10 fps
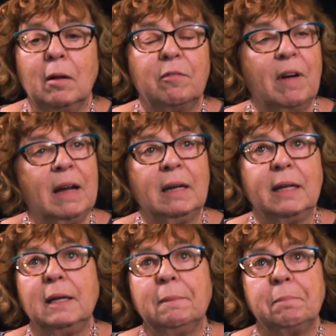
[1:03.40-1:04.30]

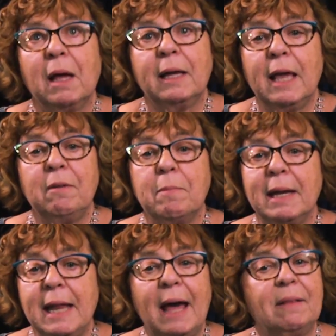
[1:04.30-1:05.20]
Finally, I gave
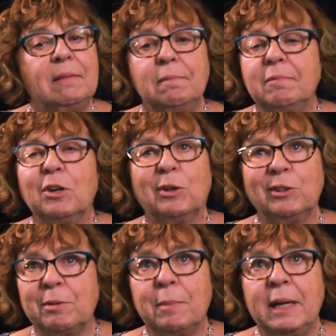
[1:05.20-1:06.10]
my dad the
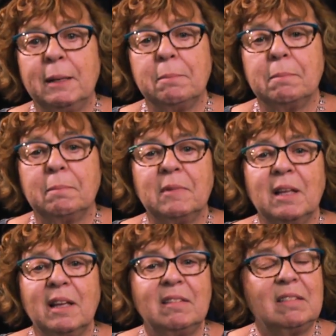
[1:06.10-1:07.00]
ultimatum:
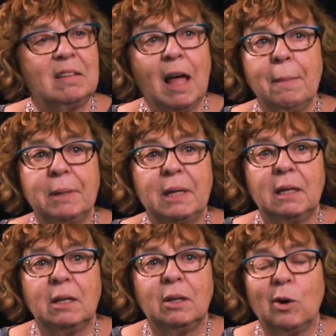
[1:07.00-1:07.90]
stop it,
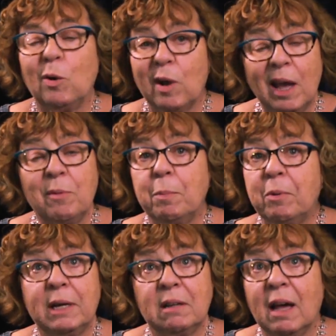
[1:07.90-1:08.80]
or I will
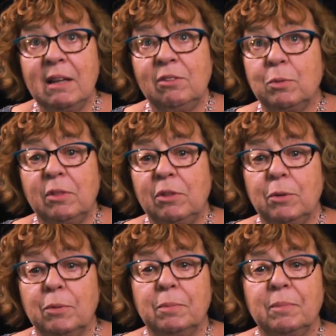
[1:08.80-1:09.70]
break ties with
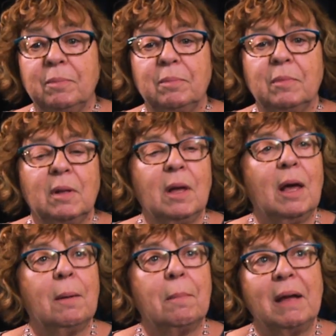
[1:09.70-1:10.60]
you.
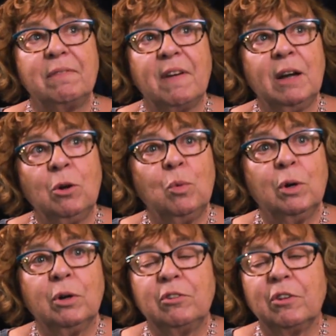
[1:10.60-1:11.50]
My final
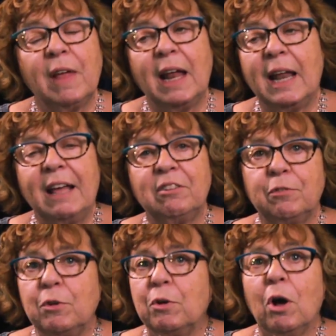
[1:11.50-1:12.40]
words on that
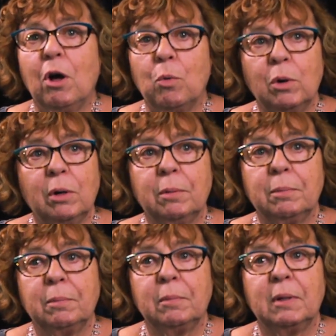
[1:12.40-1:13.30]
last phone call were,
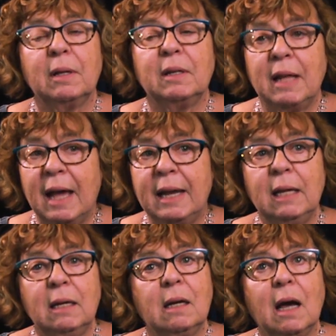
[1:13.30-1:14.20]

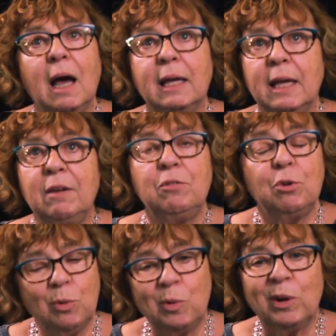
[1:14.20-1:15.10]
Daddy, I gave
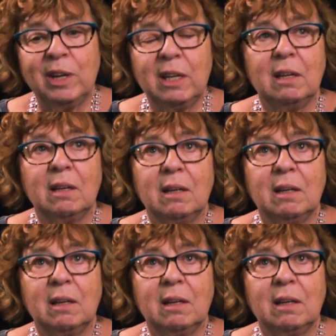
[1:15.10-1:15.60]
you a warning.